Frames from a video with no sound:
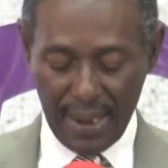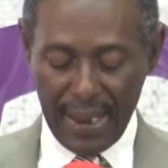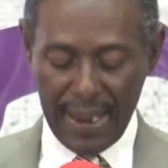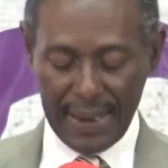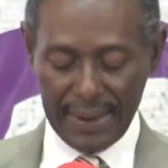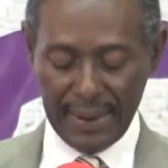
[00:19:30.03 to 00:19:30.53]

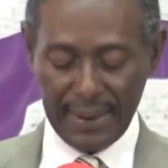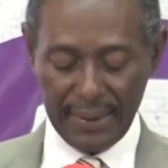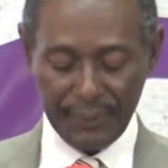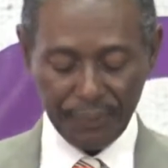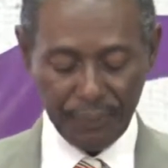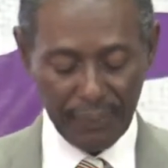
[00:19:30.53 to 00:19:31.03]
Hannah,
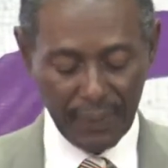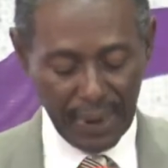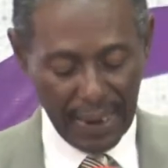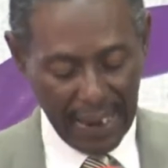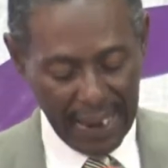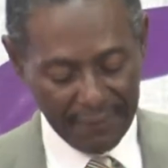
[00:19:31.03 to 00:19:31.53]

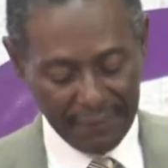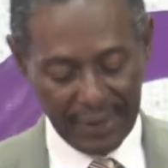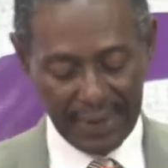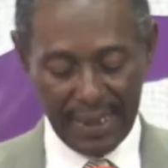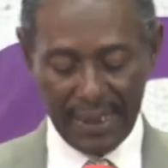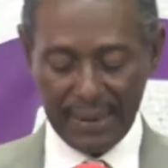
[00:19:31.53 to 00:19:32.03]
after
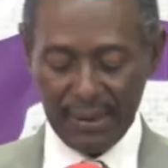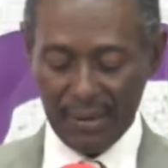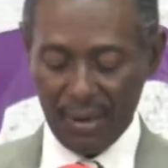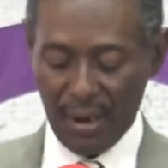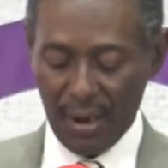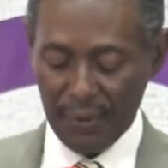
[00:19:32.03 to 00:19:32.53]
thanking
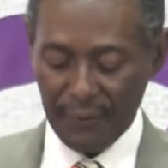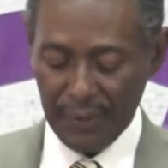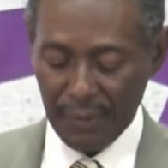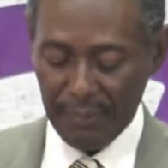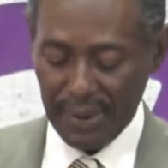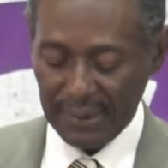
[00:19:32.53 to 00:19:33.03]
God for
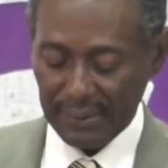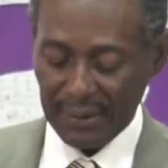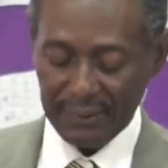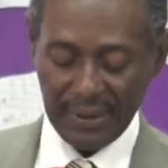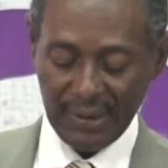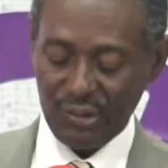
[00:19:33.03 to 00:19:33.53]
the blessing
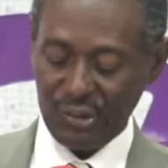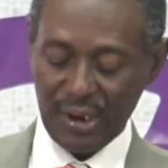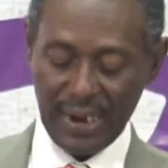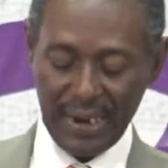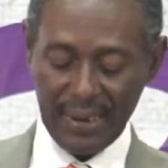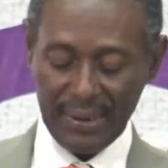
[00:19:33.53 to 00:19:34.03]
of this
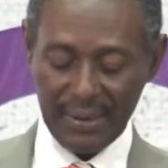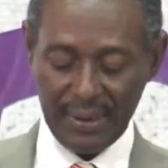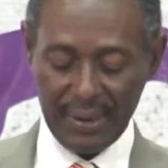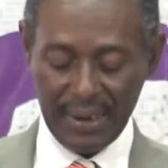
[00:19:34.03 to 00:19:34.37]
child,